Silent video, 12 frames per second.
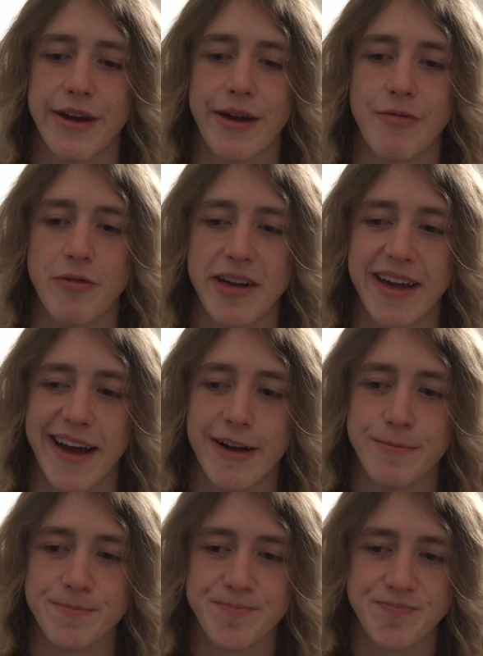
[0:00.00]
if we get,
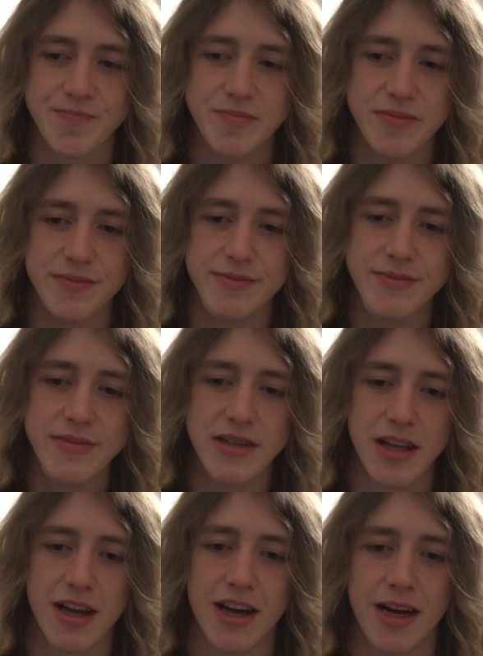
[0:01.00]

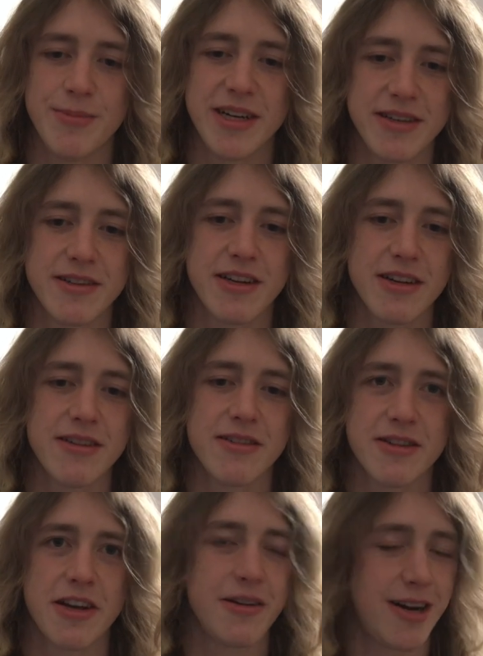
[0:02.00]
I mean,
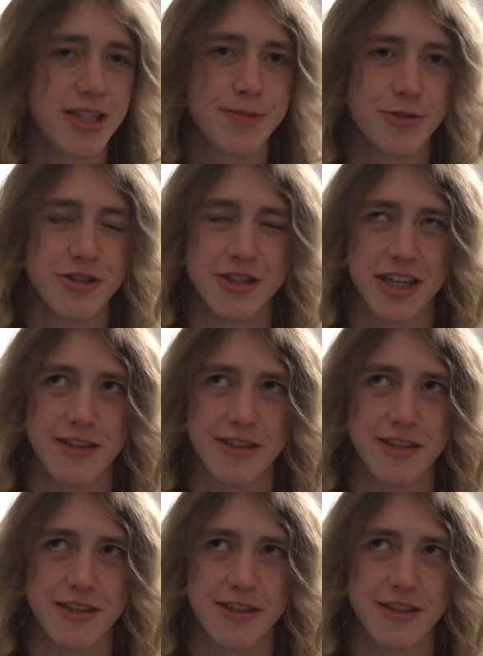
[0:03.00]
the gospel's